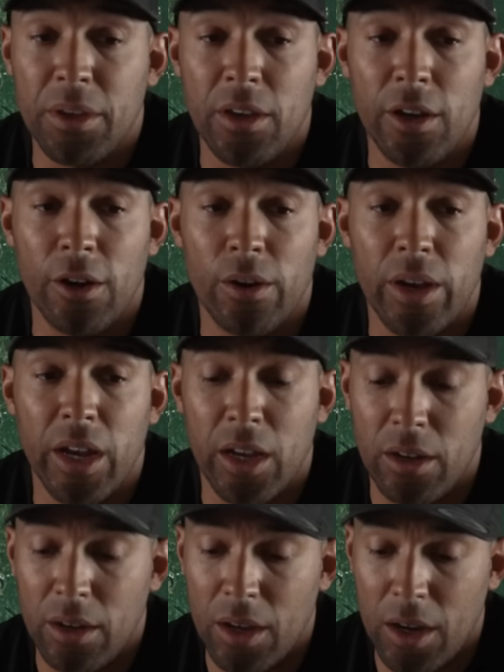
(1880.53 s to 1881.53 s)
here
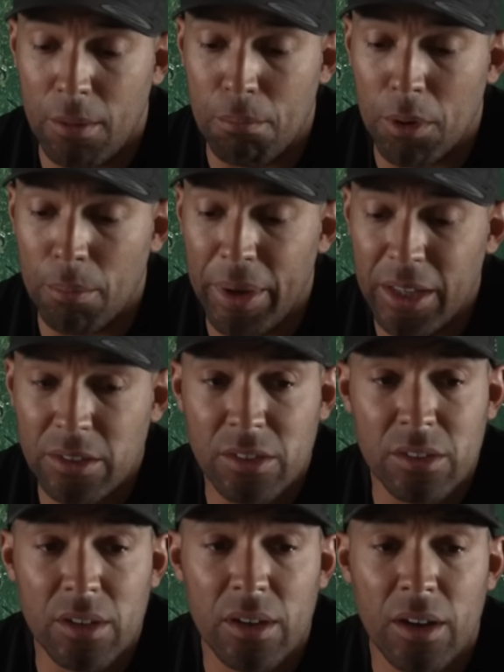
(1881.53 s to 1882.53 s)
in
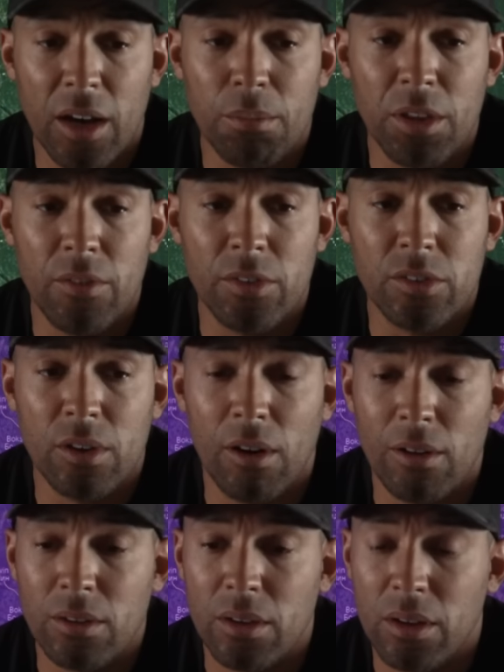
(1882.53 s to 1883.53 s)
Murmansk, I believe it's
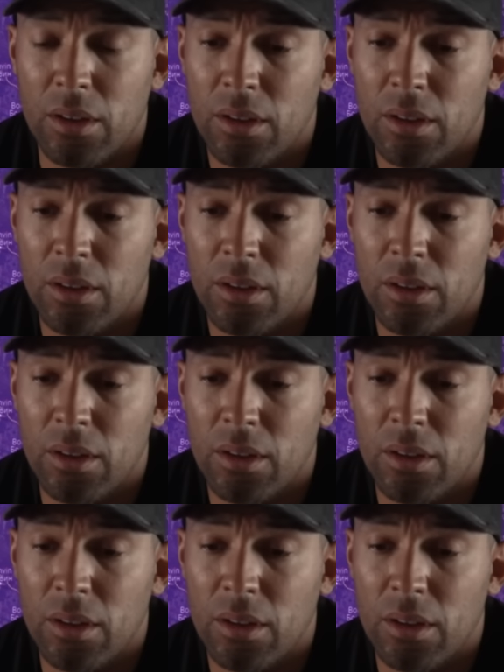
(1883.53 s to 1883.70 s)
called.